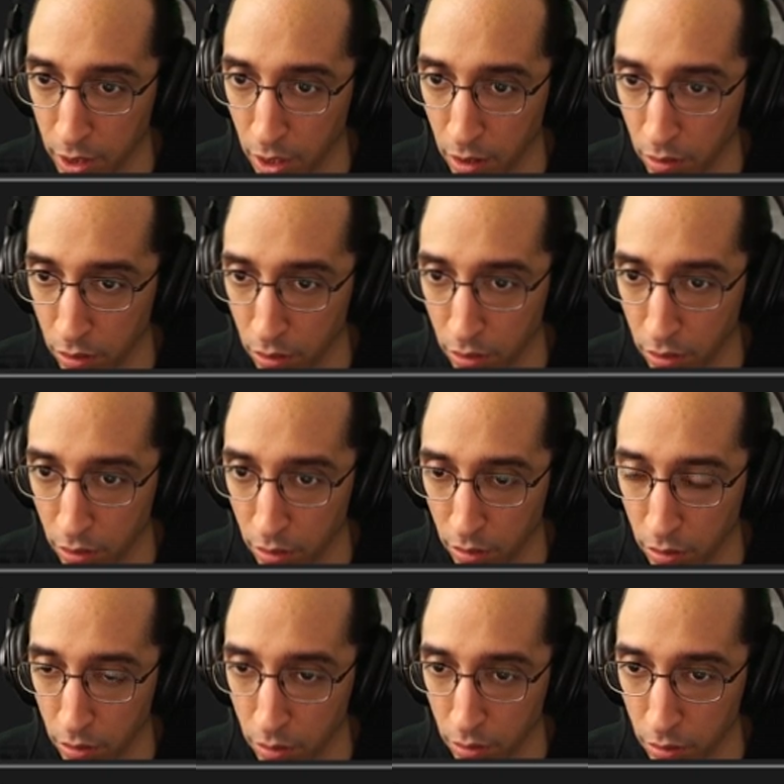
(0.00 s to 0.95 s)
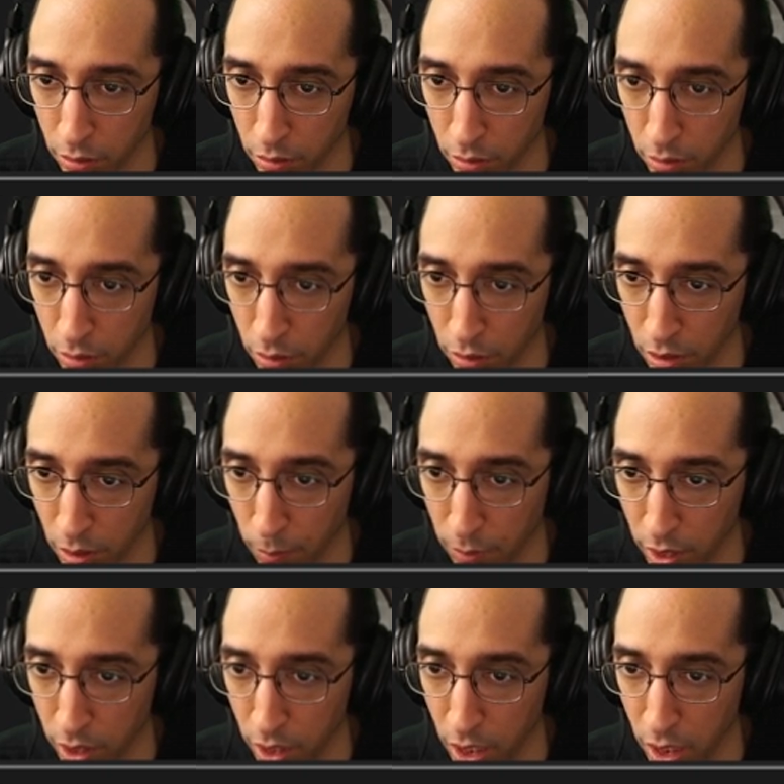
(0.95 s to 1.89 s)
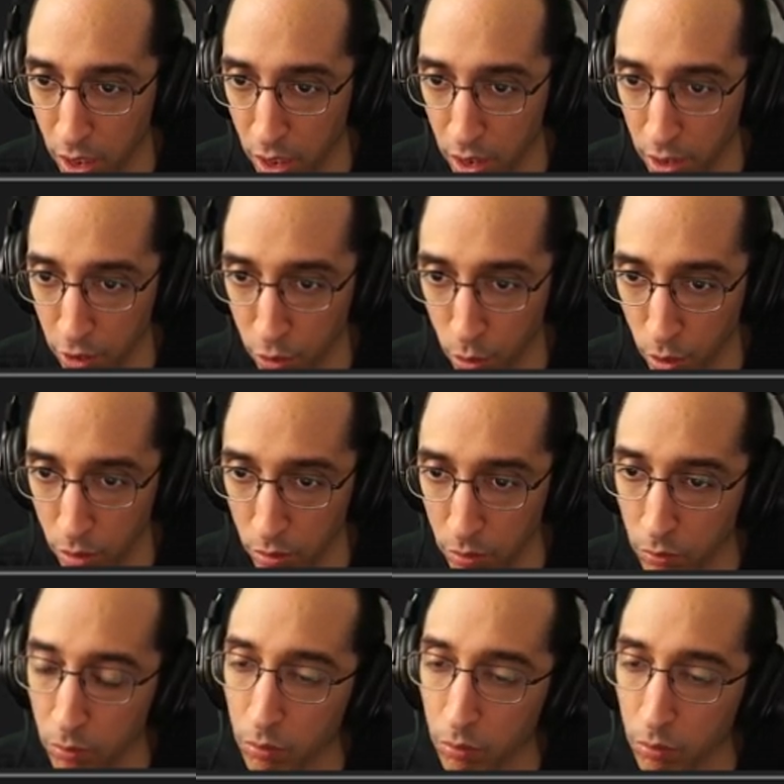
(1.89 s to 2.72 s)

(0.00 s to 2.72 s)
guess. Something like this one.